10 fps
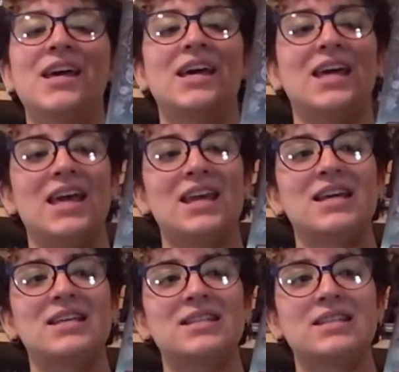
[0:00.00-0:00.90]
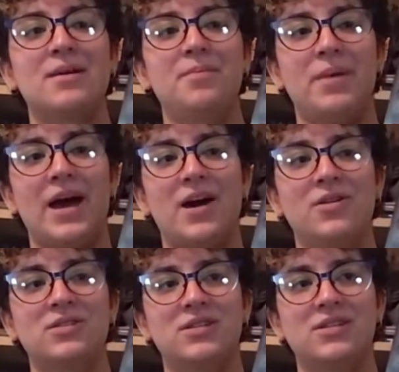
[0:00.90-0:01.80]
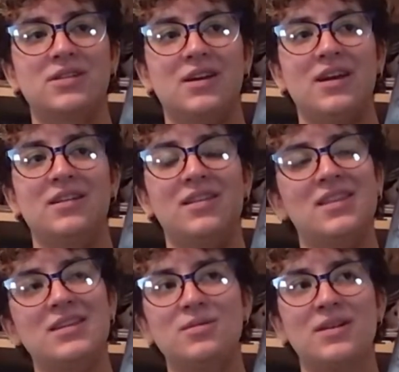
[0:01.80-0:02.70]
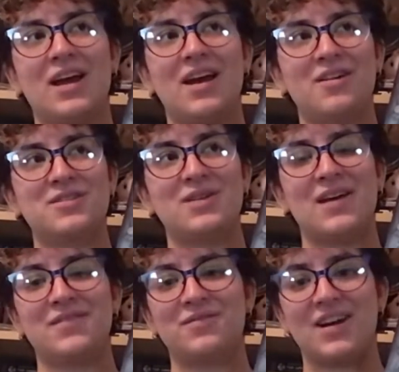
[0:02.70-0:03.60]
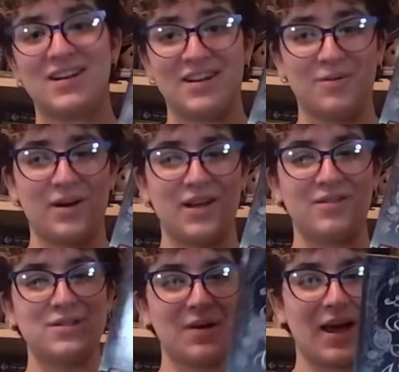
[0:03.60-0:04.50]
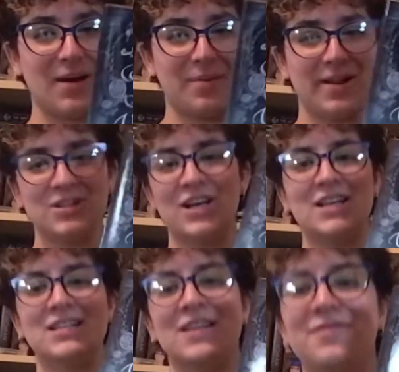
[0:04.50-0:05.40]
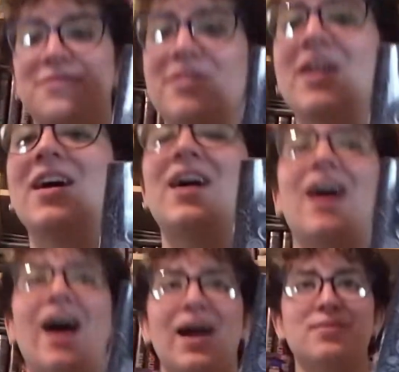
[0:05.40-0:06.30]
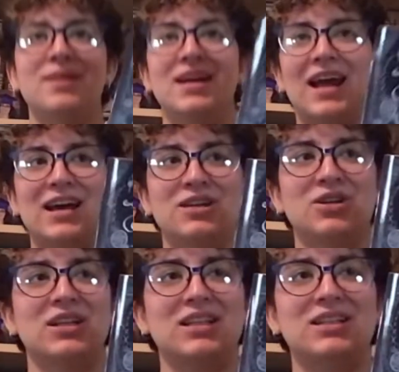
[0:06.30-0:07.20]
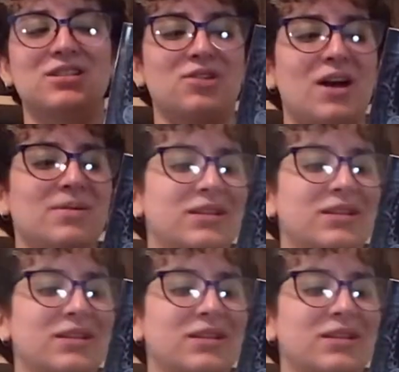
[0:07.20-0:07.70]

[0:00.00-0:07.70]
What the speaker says: It is about, and this one I also haven't read in a while, so I apologize if I'm inaccurately describing this